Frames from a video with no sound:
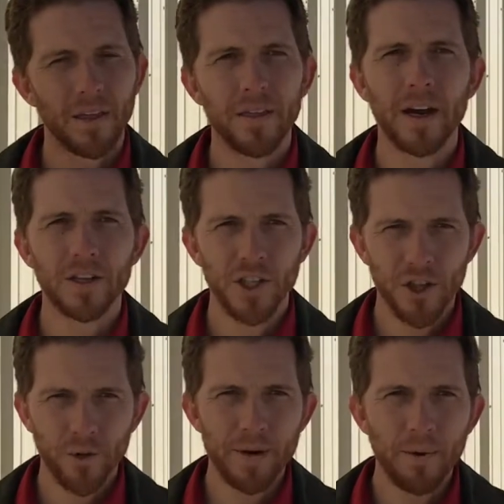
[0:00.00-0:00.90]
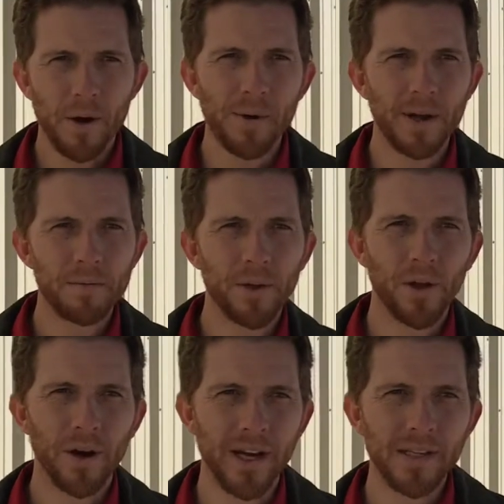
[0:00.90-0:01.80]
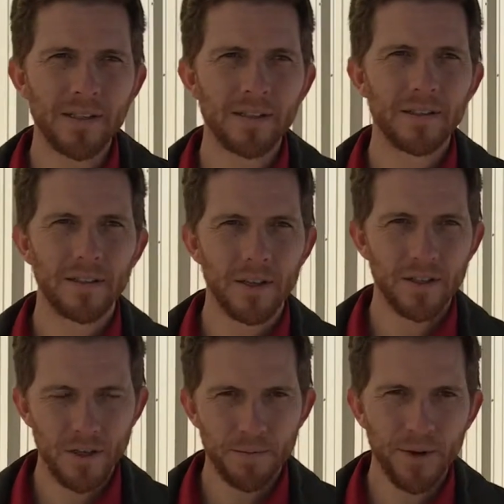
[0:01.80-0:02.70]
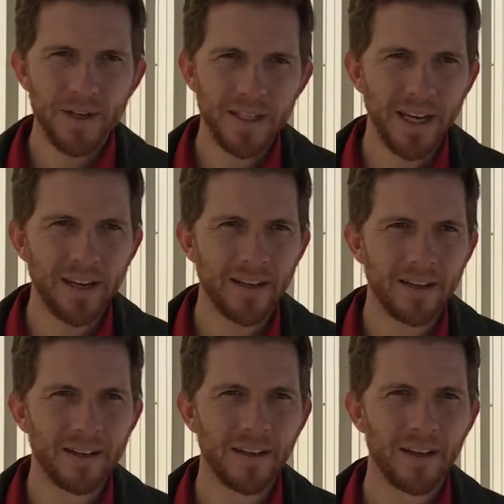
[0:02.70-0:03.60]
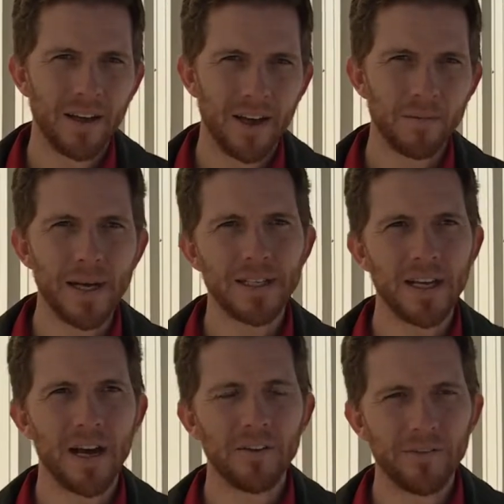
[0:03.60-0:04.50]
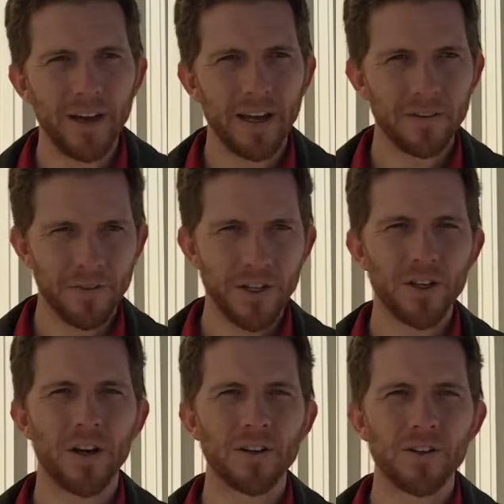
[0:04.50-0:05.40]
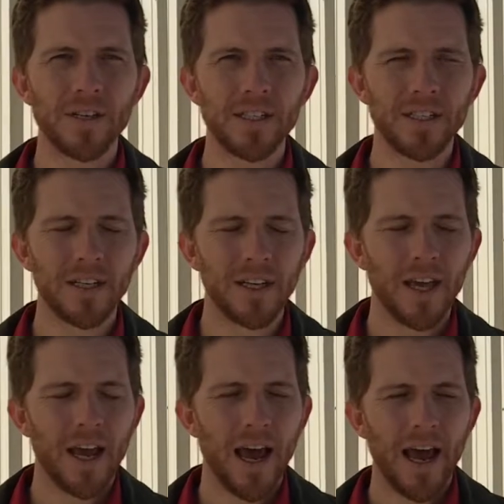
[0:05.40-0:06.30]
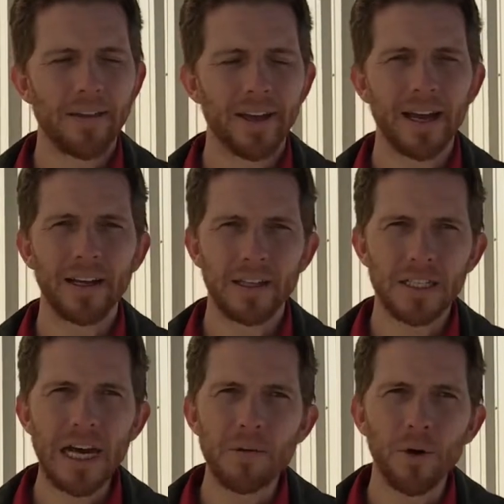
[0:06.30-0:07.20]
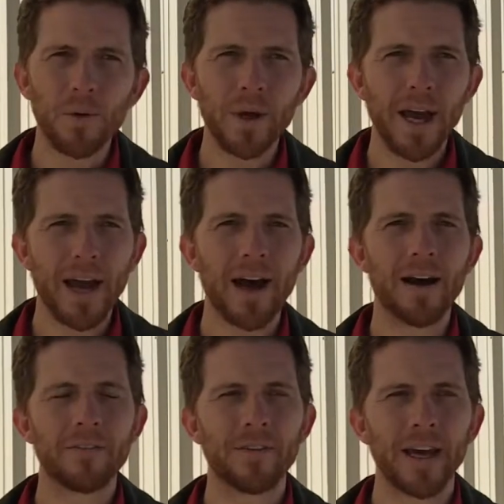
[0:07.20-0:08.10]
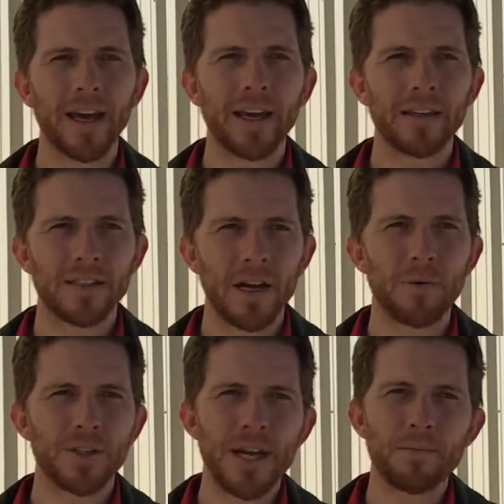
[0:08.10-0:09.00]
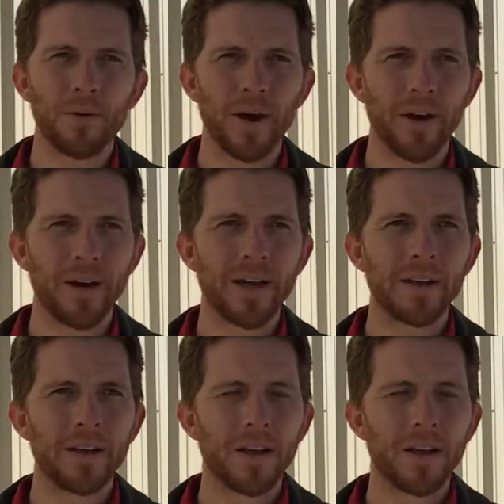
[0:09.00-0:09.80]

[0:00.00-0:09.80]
There's 3 permanent employees, so the superintendent, myself, and a fish culturist. And then in the summer we have a summer temporary